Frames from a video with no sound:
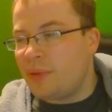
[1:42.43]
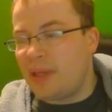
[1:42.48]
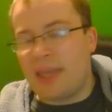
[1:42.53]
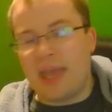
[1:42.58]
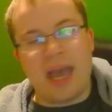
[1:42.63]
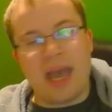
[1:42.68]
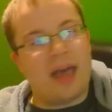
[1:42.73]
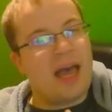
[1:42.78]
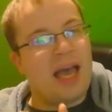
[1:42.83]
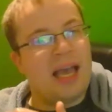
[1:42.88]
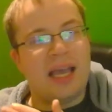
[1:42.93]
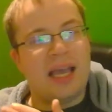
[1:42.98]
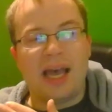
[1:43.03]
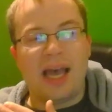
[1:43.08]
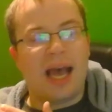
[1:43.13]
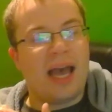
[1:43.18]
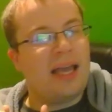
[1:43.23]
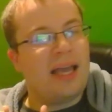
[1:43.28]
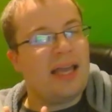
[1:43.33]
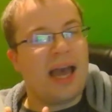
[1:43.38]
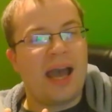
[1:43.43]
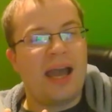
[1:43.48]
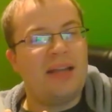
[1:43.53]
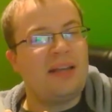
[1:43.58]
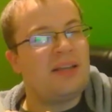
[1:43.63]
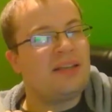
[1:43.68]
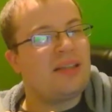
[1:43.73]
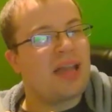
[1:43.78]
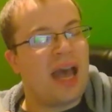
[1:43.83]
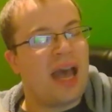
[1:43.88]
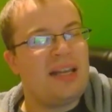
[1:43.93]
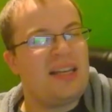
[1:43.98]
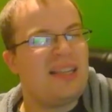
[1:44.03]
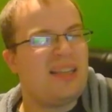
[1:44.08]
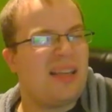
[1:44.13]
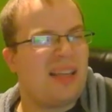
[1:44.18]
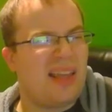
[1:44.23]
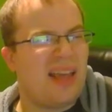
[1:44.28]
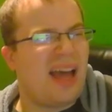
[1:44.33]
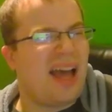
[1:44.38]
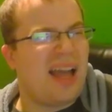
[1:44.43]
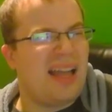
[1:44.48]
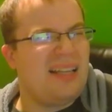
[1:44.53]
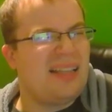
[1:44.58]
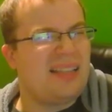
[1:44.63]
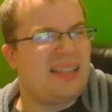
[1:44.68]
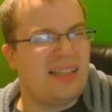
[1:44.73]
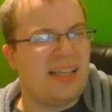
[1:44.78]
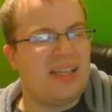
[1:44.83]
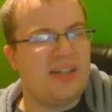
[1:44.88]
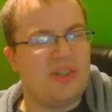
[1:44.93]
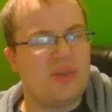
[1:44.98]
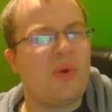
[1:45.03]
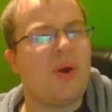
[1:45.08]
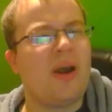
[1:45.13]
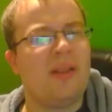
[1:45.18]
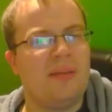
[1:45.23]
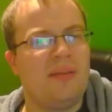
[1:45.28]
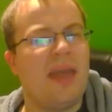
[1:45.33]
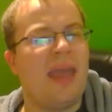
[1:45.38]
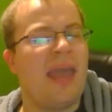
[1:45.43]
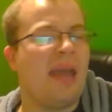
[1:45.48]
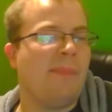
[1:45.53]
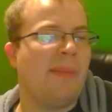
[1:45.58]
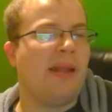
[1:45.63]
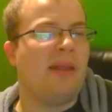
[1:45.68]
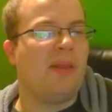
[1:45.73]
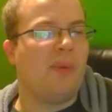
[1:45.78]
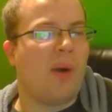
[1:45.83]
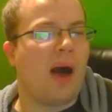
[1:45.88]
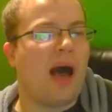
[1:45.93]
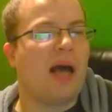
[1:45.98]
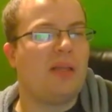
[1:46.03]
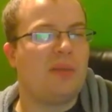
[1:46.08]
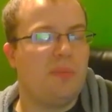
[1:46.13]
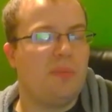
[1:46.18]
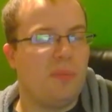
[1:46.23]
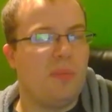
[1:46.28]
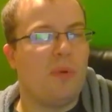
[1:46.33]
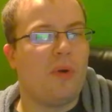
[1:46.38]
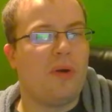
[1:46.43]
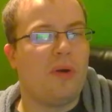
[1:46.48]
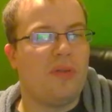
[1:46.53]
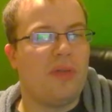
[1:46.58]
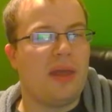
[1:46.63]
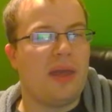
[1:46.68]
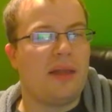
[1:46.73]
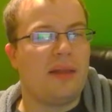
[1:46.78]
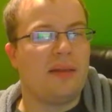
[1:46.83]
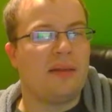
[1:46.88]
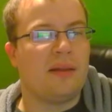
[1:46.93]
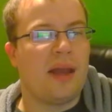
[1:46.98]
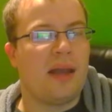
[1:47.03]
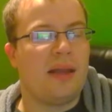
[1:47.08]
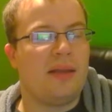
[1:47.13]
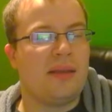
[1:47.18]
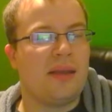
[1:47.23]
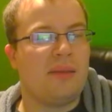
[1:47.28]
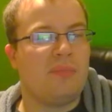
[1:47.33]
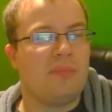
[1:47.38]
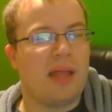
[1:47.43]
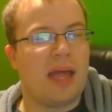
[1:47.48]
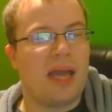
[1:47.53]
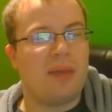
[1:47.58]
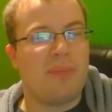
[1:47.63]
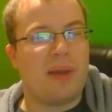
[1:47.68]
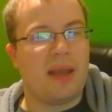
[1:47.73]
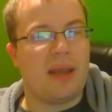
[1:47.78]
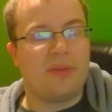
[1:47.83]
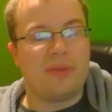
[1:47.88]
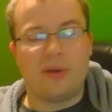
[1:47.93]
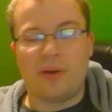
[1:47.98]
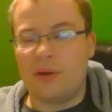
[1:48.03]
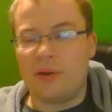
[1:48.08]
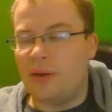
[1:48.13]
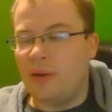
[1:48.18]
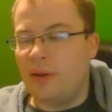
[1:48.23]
I just enjoyed Ant-Man and the Wasp more than I did Black Panther.